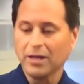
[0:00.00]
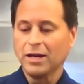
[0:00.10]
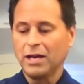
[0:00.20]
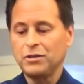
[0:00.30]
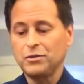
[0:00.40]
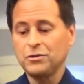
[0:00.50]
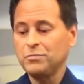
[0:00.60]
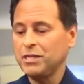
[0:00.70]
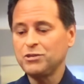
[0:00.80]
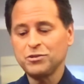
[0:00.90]
And you know, there's
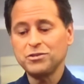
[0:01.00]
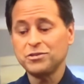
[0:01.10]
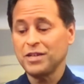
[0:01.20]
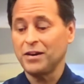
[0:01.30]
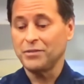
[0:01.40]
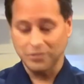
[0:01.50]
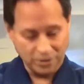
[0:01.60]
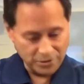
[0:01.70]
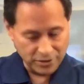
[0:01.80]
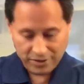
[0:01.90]
many juicers out there, you
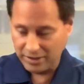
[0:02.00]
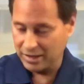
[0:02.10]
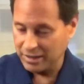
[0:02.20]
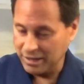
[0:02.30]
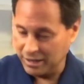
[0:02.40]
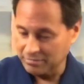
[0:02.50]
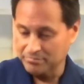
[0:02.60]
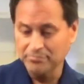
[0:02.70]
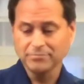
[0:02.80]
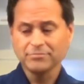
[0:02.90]
know, that